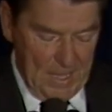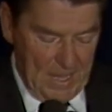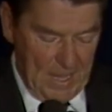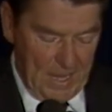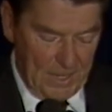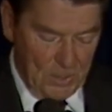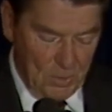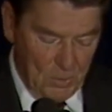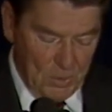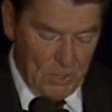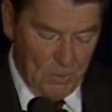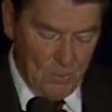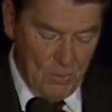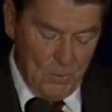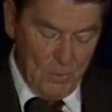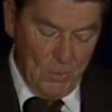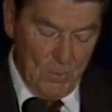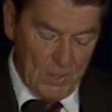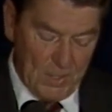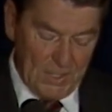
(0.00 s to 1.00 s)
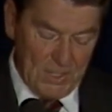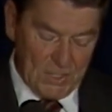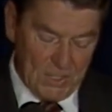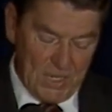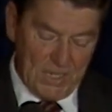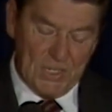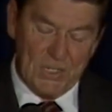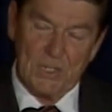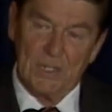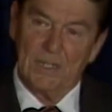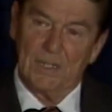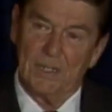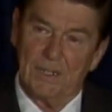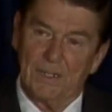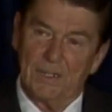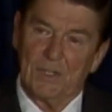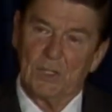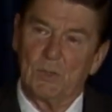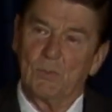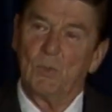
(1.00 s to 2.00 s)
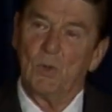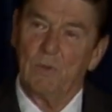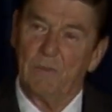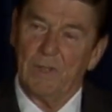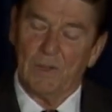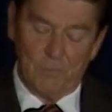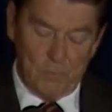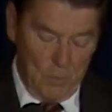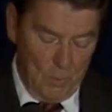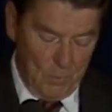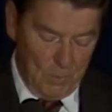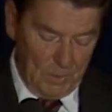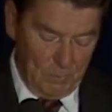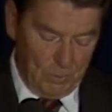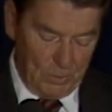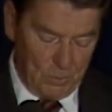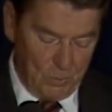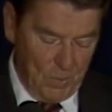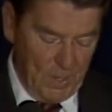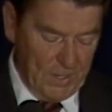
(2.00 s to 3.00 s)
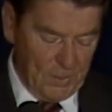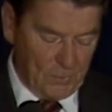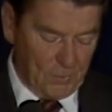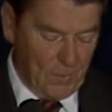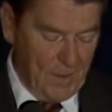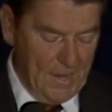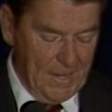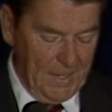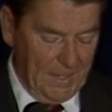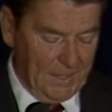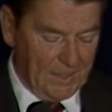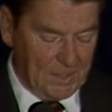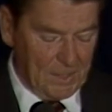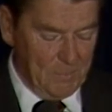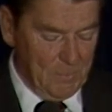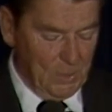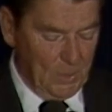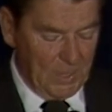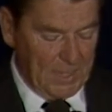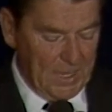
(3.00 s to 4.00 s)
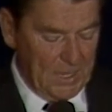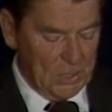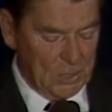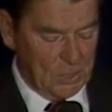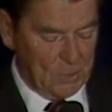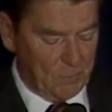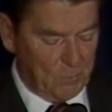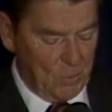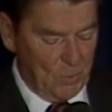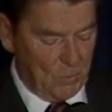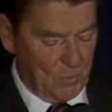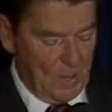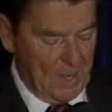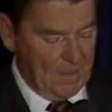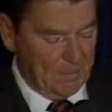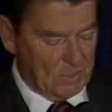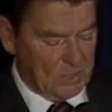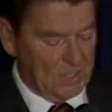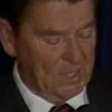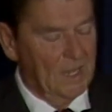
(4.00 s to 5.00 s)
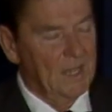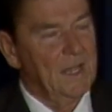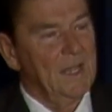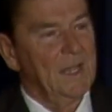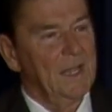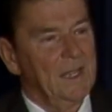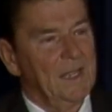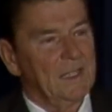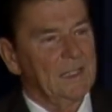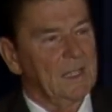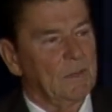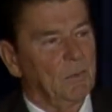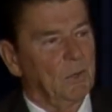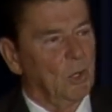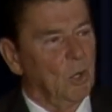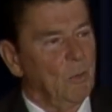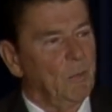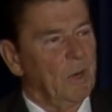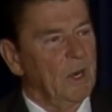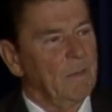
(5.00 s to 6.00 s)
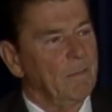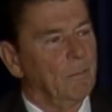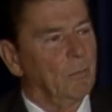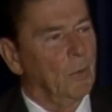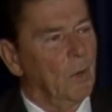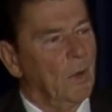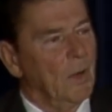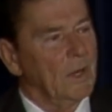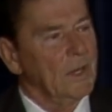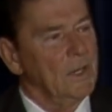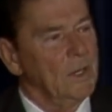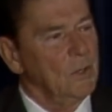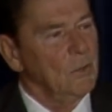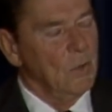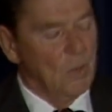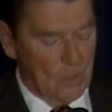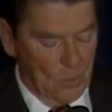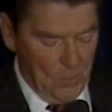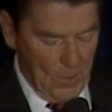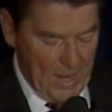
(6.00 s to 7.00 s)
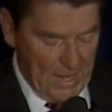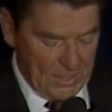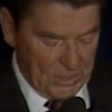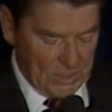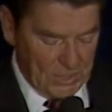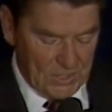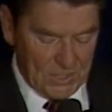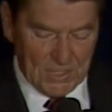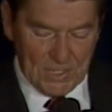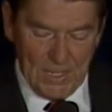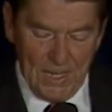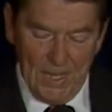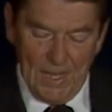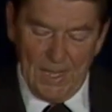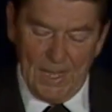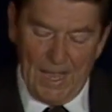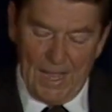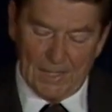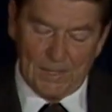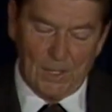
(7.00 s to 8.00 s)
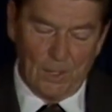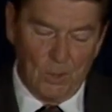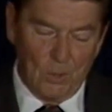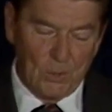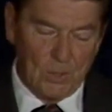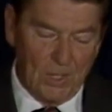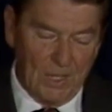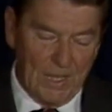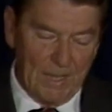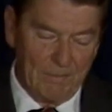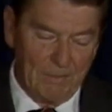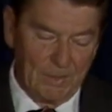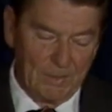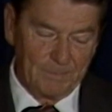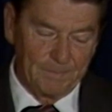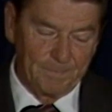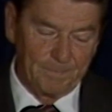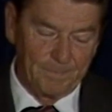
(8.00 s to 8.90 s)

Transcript: I know your own organization is moving forward with great training and communications programs that will open up broad new horizons at the local level.